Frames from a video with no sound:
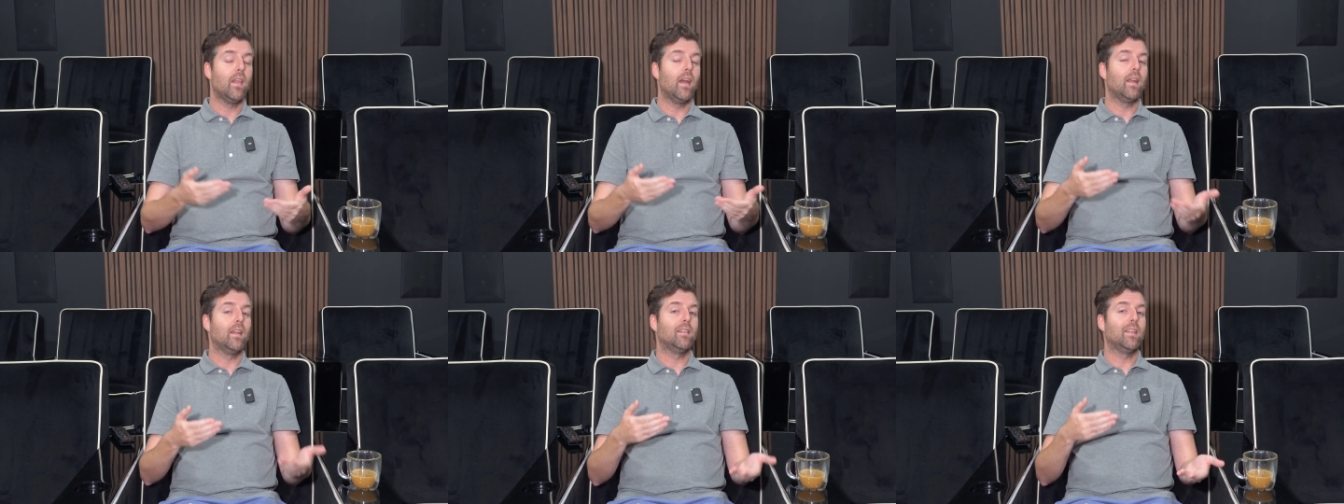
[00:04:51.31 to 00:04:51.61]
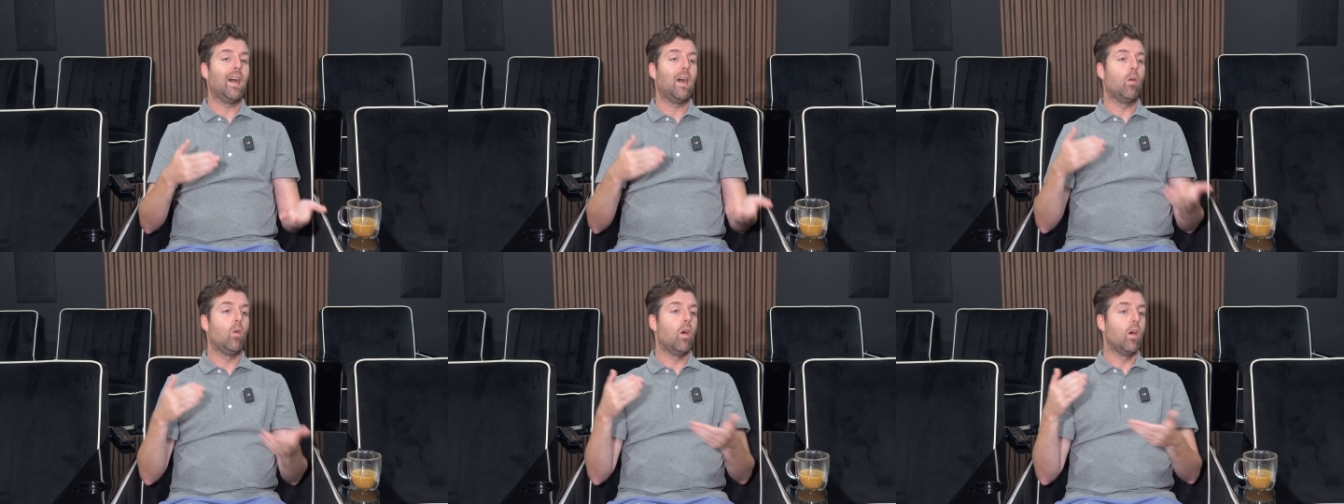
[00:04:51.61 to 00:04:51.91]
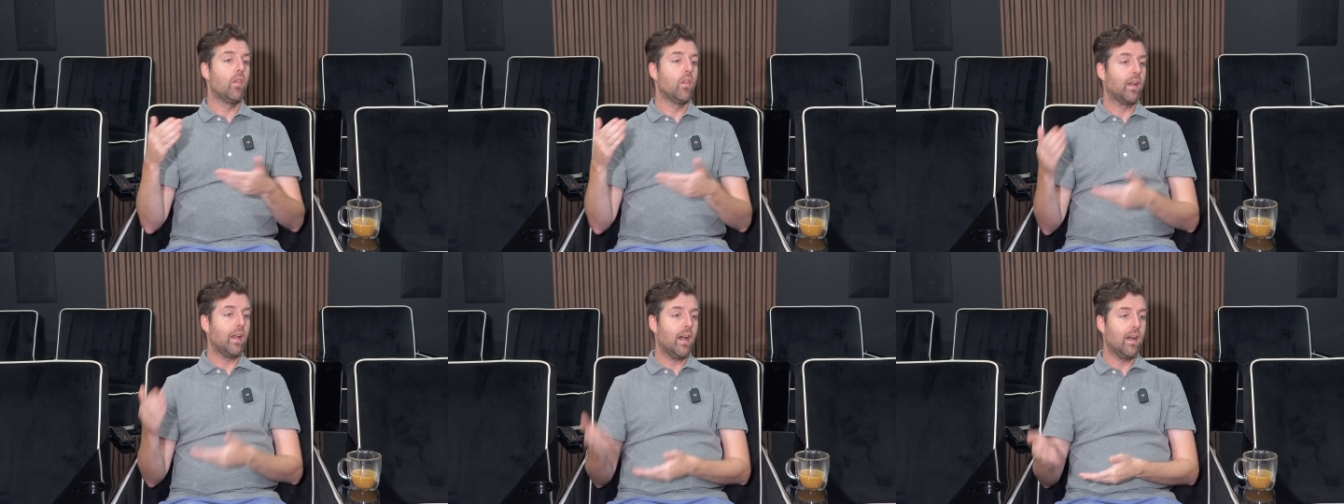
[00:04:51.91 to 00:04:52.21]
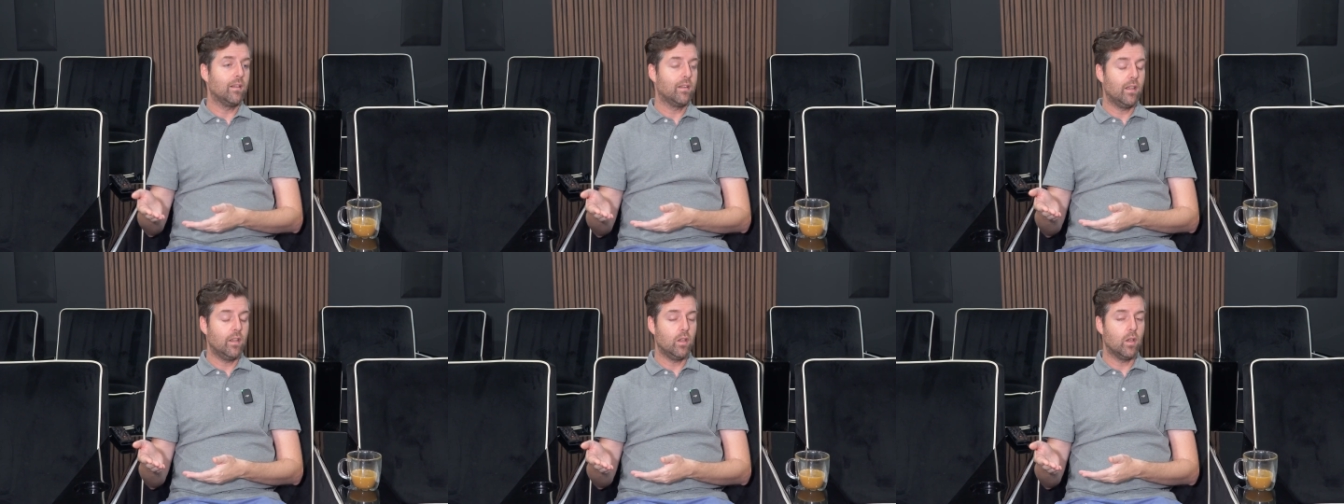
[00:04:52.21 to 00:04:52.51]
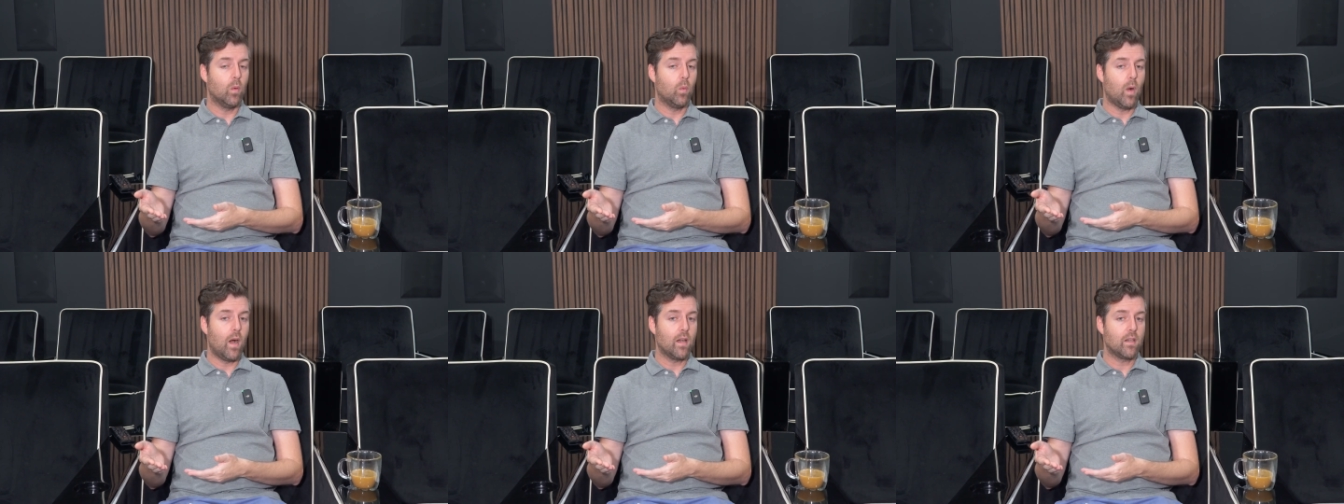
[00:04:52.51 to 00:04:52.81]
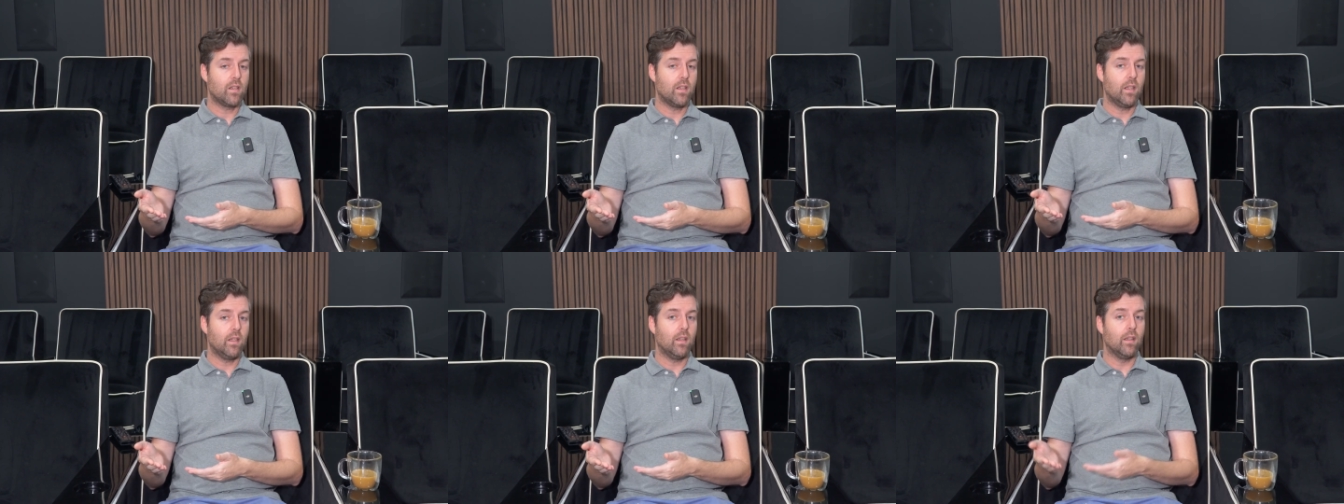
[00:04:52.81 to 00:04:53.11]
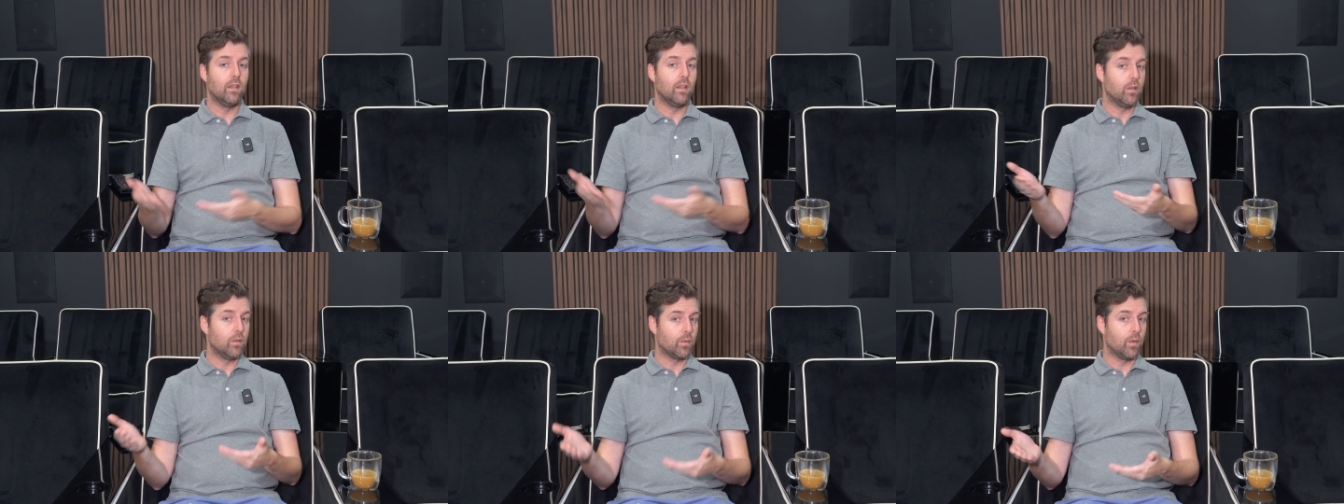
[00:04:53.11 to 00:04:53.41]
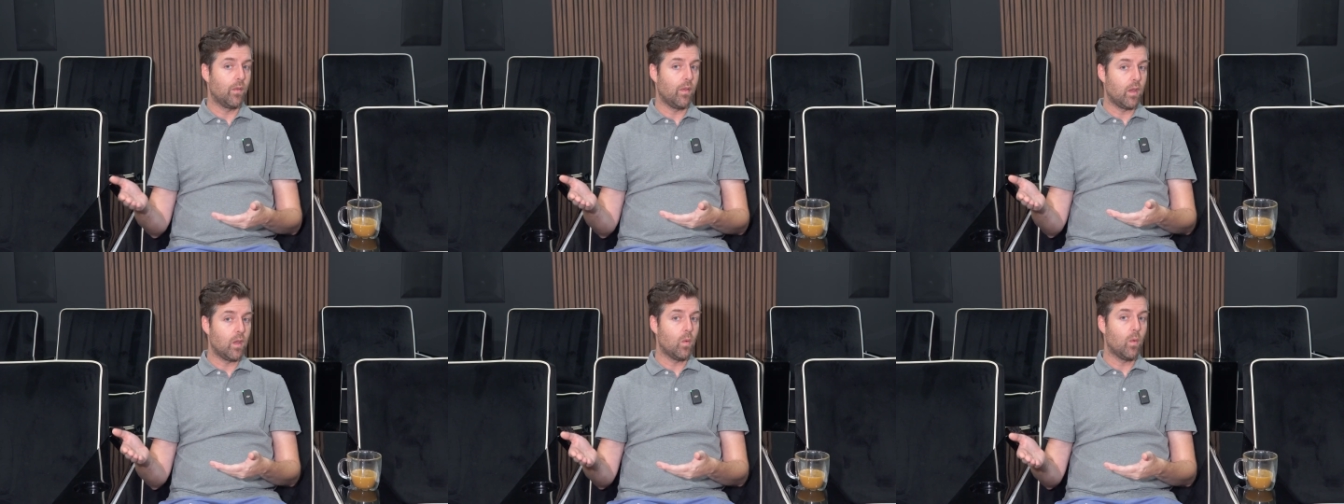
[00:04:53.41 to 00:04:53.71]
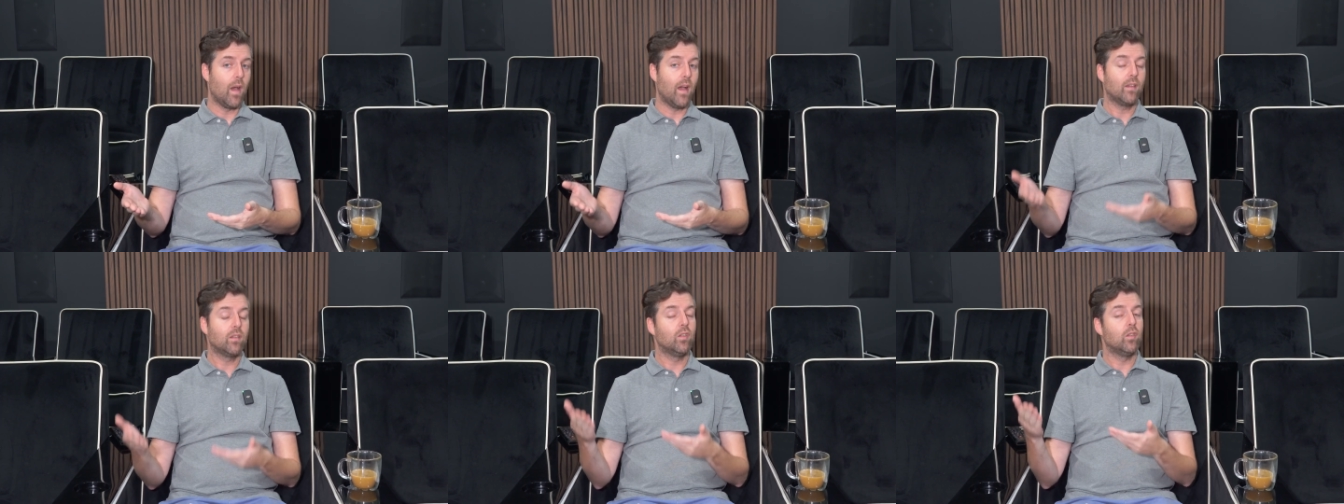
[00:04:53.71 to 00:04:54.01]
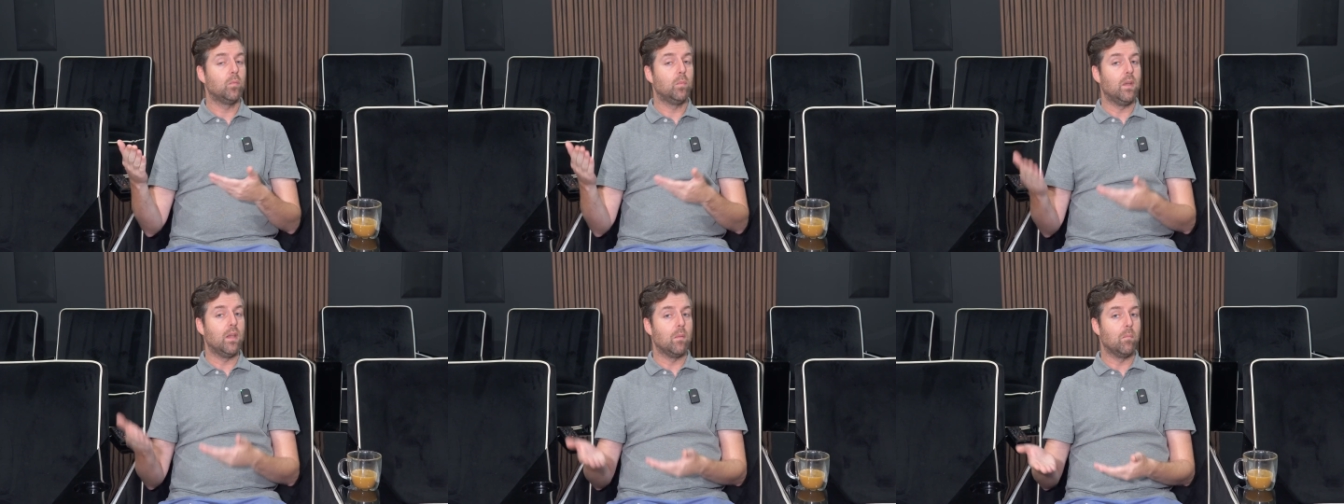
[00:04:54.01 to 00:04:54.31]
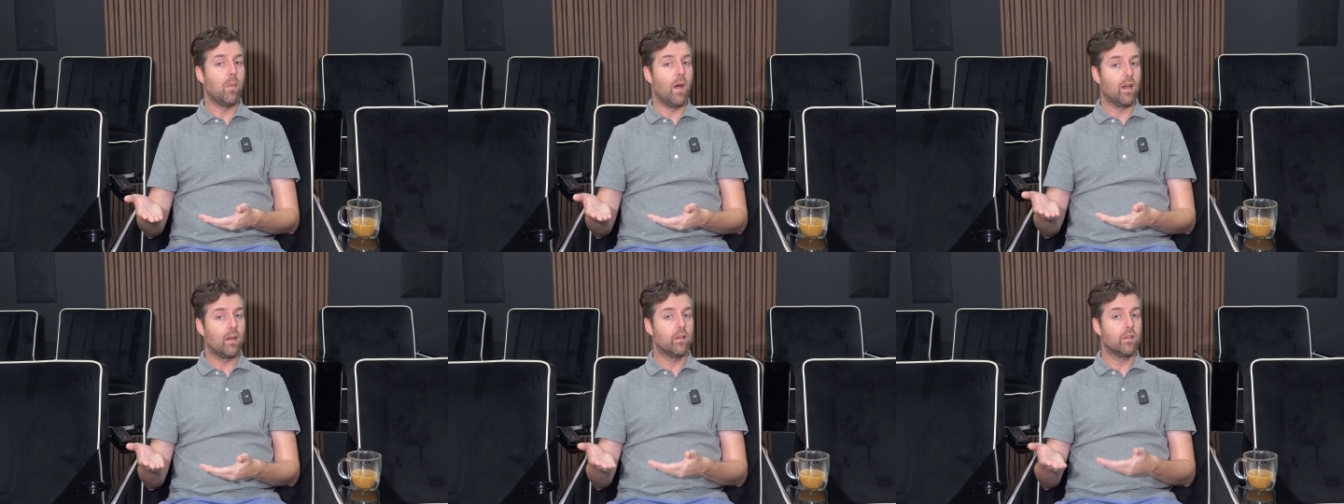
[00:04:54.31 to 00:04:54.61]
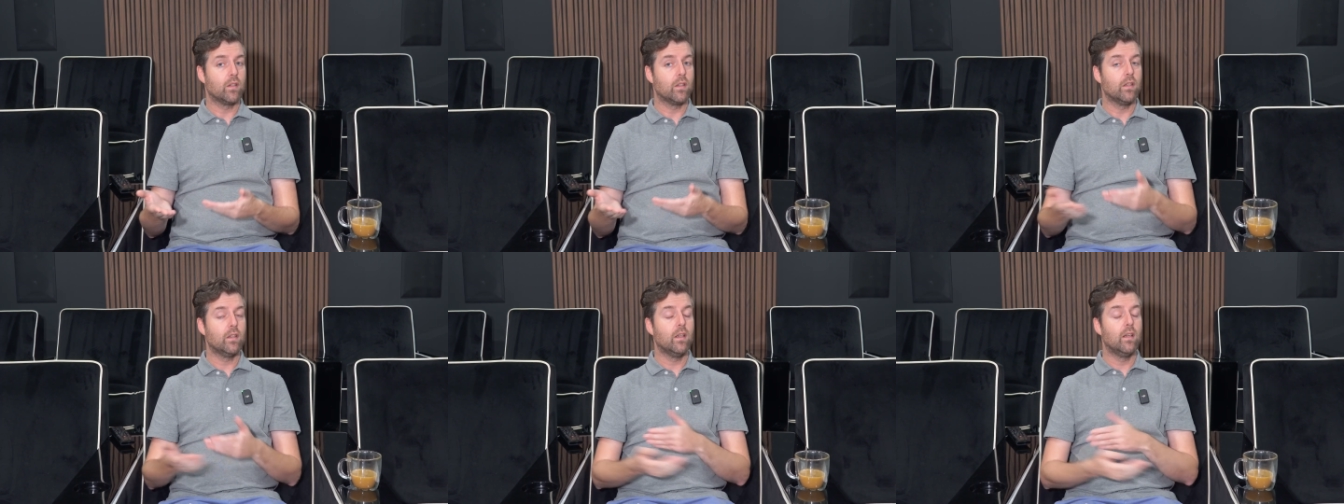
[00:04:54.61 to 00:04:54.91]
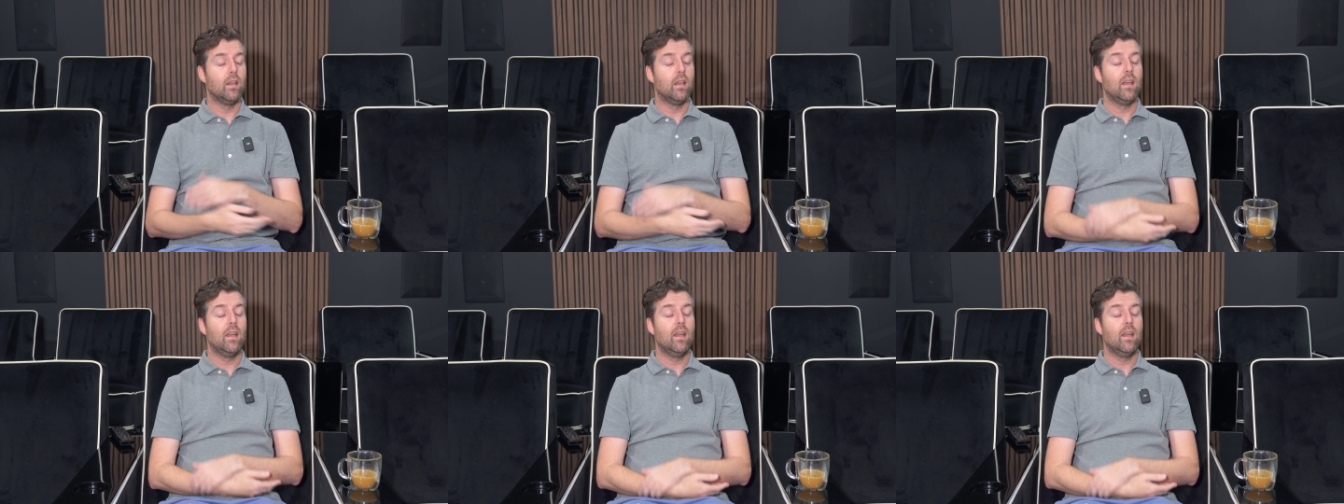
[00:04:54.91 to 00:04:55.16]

That is how all the content you're watching, at least from the U S, is being monitored.